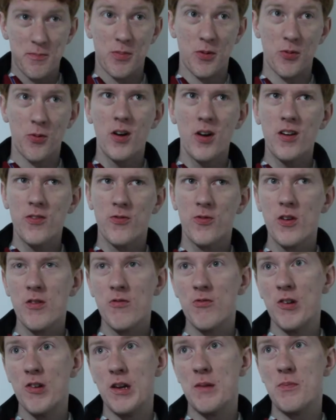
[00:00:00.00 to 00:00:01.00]
what if we
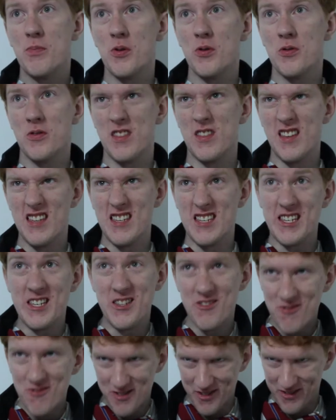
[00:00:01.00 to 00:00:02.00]
reboot the
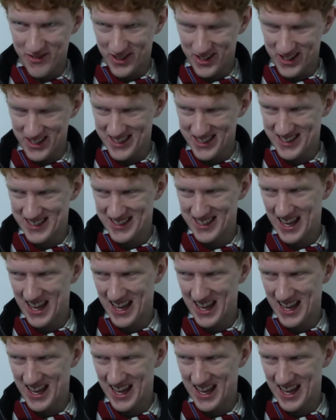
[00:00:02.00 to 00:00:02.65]
universe